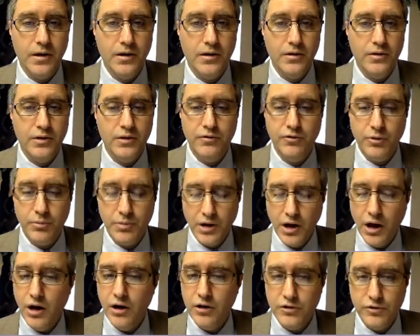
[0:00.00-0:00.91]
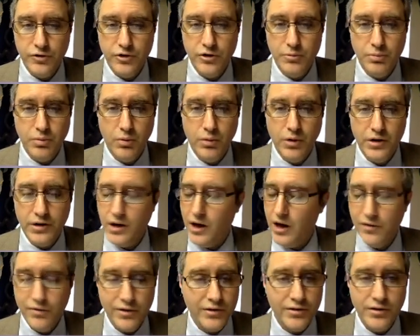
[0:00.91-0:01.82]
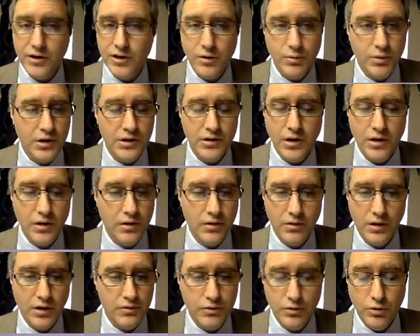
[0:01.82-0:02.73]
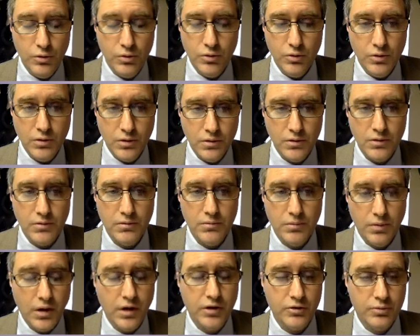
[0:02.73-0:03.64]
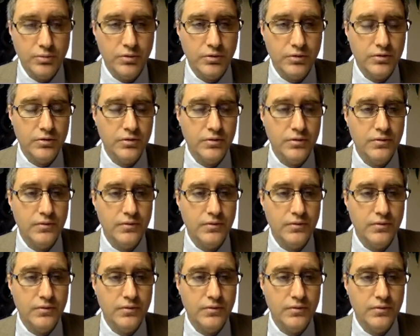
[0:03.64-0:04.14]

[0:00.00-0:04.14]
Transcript: then from God's viewpoint, everything that we do prospers.